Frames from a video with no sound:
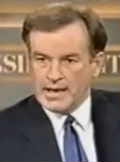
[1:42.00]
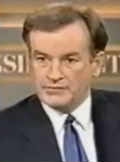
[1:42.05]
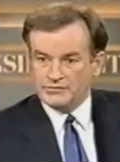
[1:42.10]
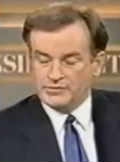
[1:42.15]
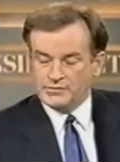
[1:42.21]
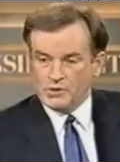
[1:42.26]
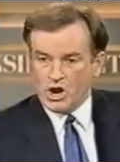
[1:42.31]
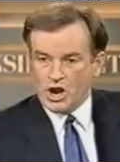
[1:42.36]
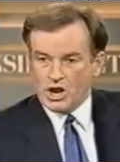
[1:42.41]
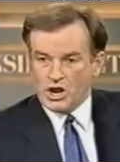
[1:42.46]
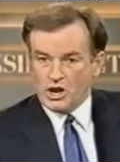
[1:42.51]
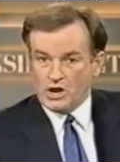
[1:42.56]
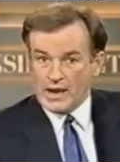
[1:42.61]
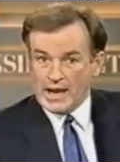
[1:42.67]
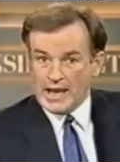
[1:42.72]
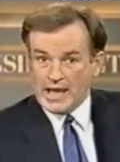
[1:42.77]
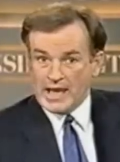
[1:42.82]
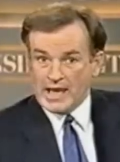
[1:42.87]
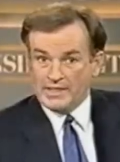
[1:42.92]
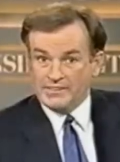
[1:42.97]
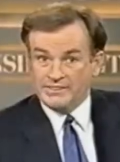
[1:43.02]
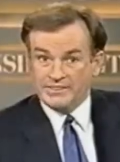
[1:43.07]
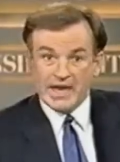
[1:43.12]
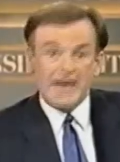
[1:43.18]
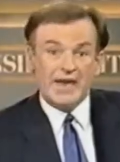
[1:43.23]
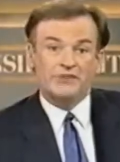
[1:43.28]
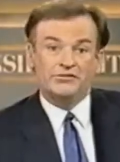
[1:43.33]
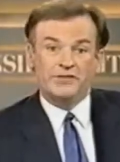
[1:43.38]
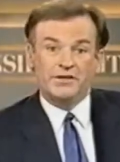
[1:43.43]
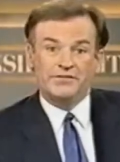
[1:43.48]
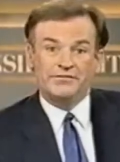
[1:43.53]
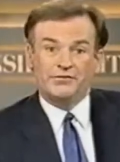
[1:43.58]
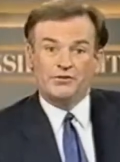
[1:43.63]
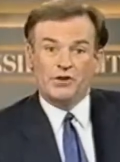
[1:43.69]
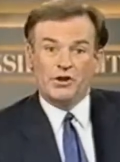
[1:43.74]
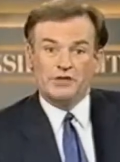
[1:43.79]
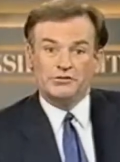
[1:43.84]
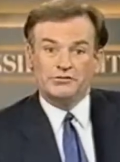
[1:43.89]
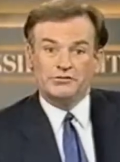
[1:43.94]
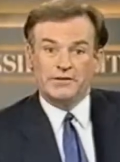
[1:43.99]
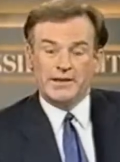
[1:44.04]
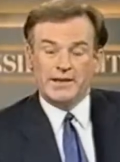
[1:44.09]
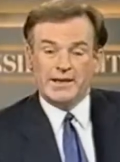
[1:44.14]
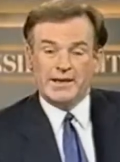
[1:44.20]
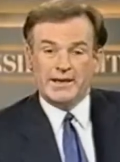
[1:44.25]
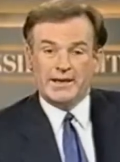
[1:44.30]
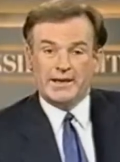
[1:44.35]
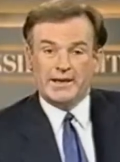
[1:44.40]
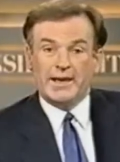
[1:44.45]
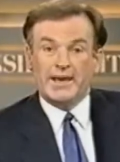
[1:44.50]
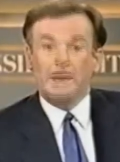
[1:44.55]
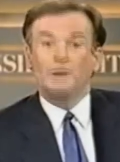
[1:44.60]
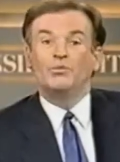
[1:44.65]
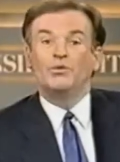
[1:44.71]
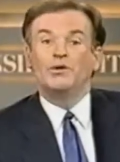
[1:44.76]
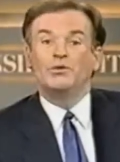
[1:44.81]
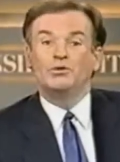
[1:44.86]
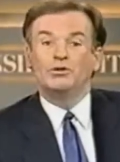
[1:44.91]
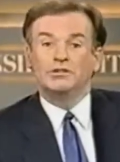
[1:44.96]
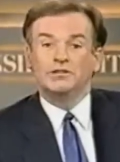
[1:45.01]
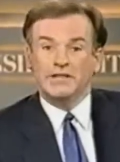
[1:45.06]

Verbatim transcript: That's tomorrow, and that is it for us today. And we